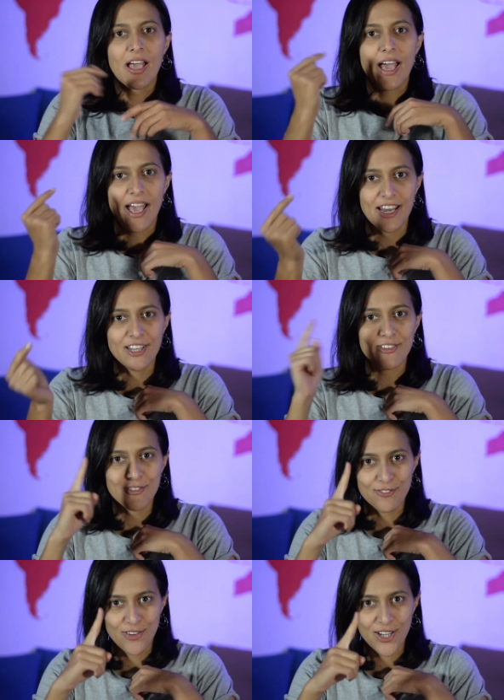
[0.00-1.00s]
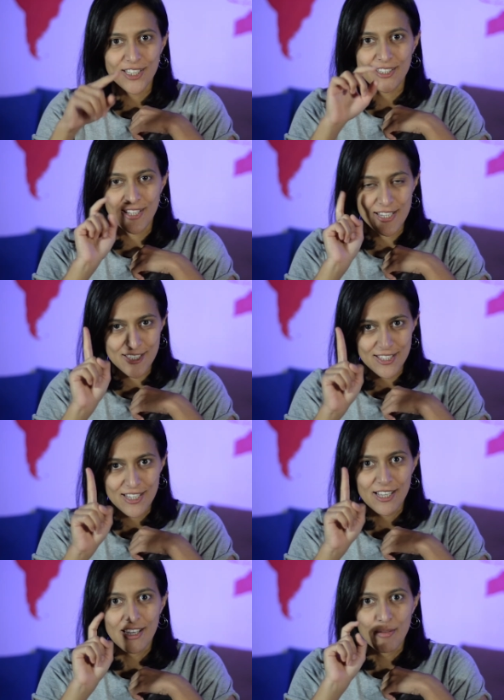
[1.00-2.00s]
And you can find this
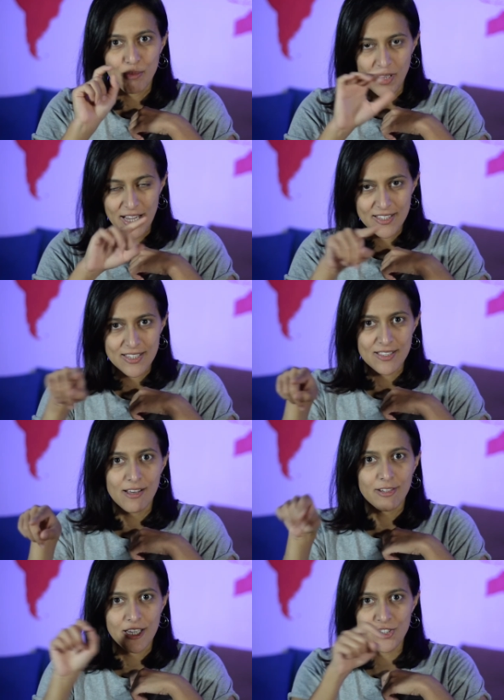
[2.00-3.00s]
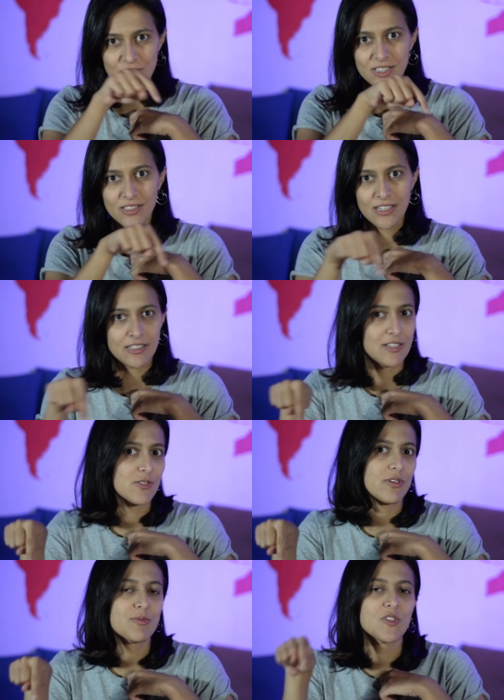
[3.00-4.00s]
place's location in the
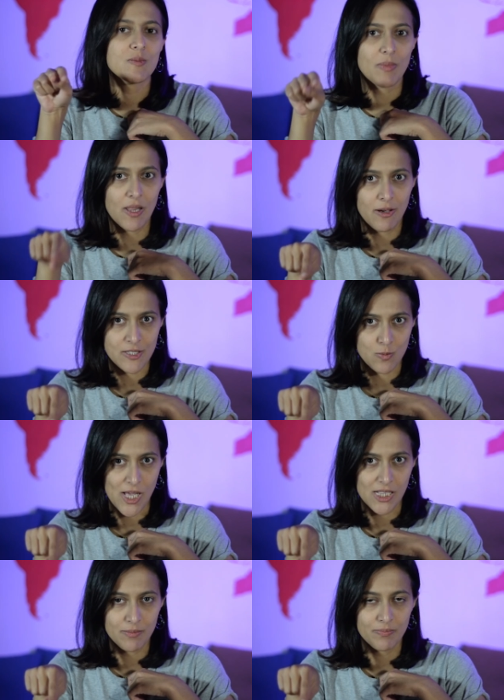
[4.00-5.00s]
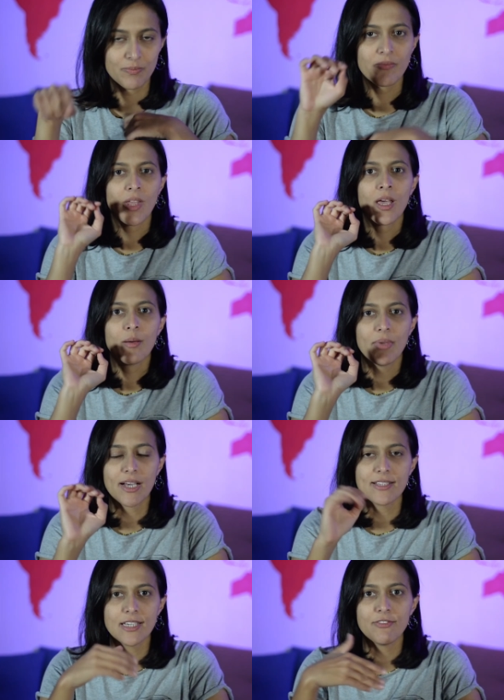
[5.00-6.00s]
description below as well.
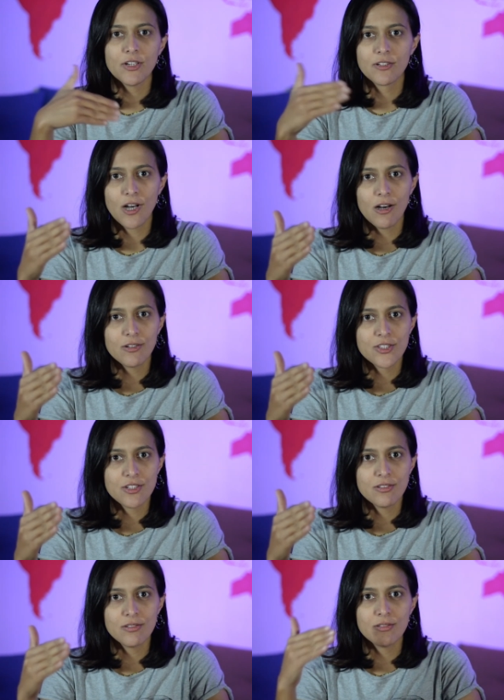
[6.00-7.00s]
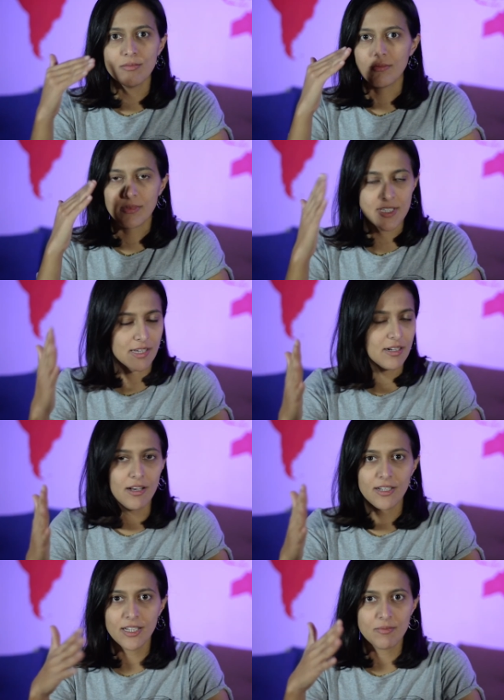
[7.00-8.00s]
Because if you go to
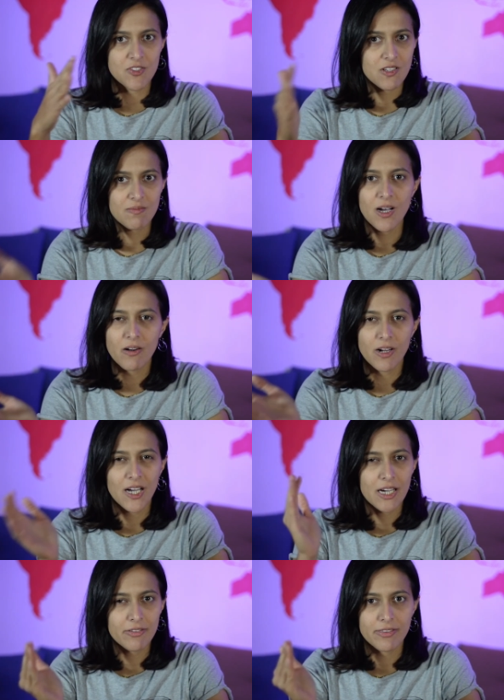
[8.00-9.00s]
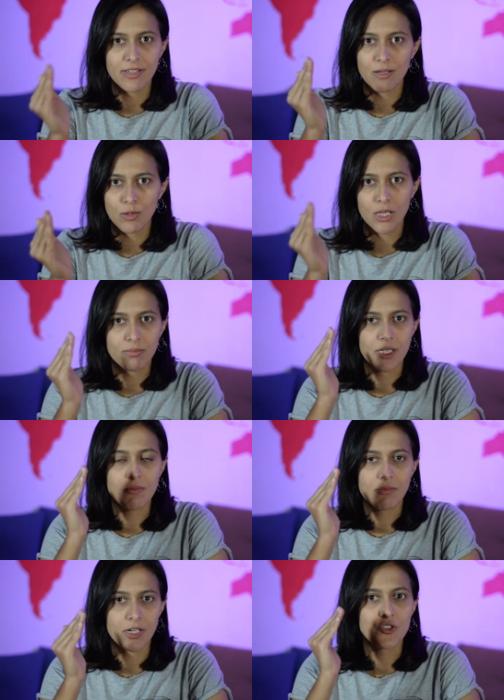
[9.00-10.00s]
Sekenani and Masai Mara, everything will be
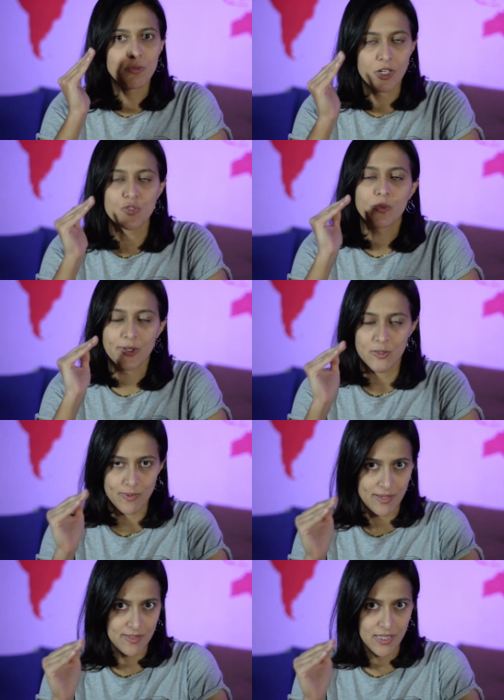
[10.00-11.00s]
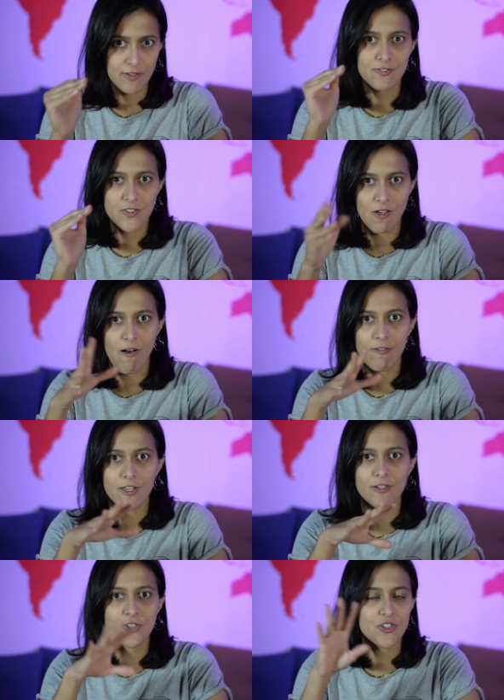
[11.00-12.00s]
much more expensive. So
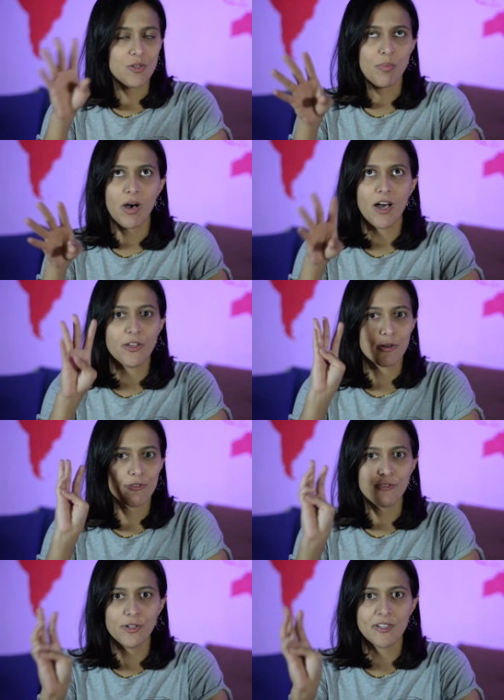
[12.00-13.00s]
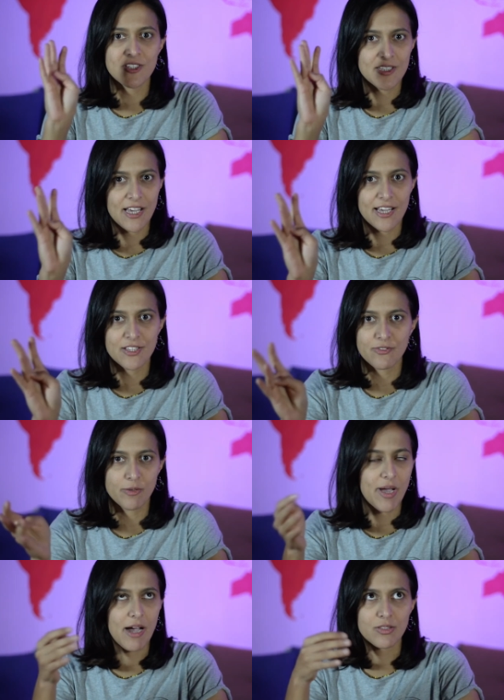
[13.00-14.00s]
you should buy your food and snacks for
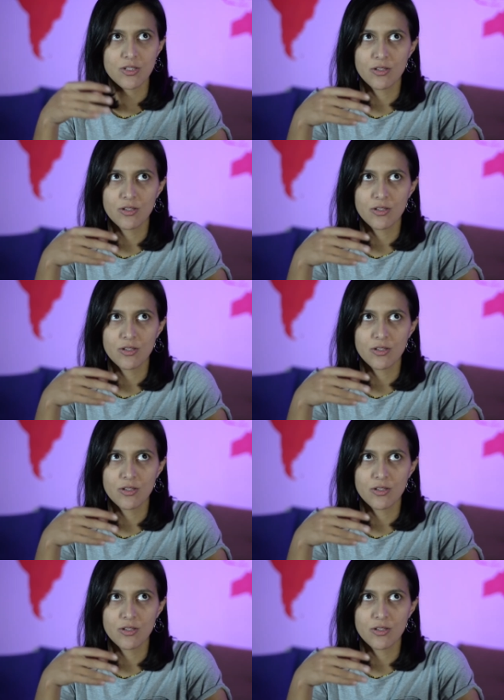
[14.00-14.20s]
about